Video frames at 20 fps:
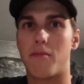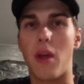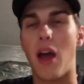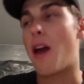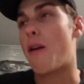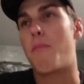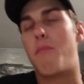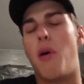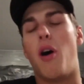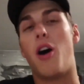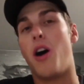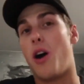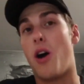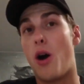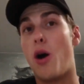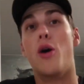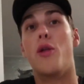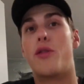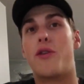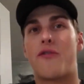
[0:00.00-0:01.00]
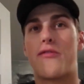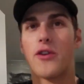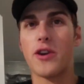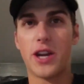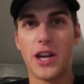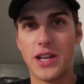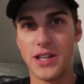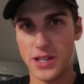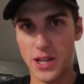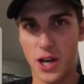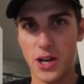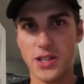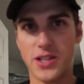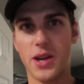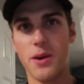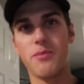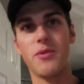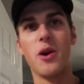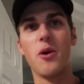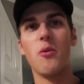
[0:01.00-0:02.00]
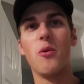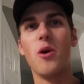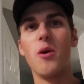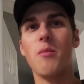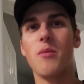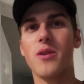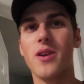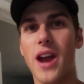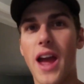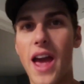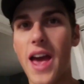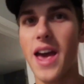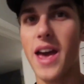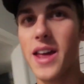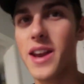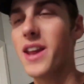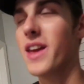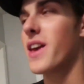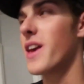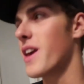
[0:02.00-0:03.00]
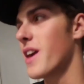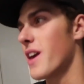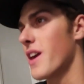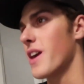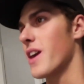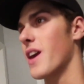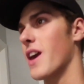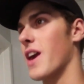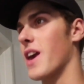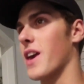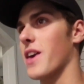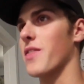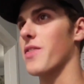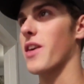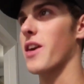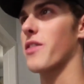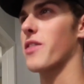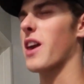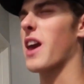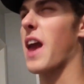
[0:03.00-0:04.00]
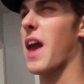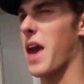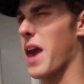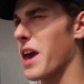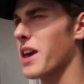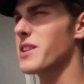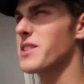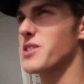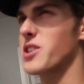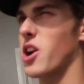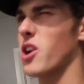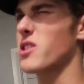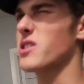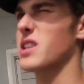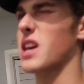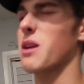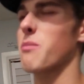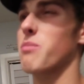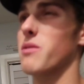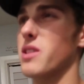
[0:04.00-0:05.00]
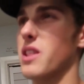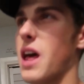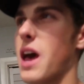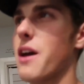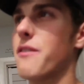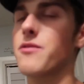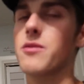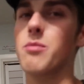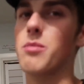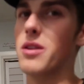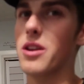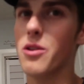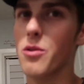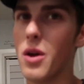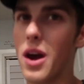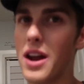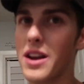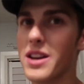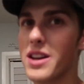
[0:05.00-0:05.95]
I bought all the freaking duct tape that Walmart had, and they had duct tape left, but I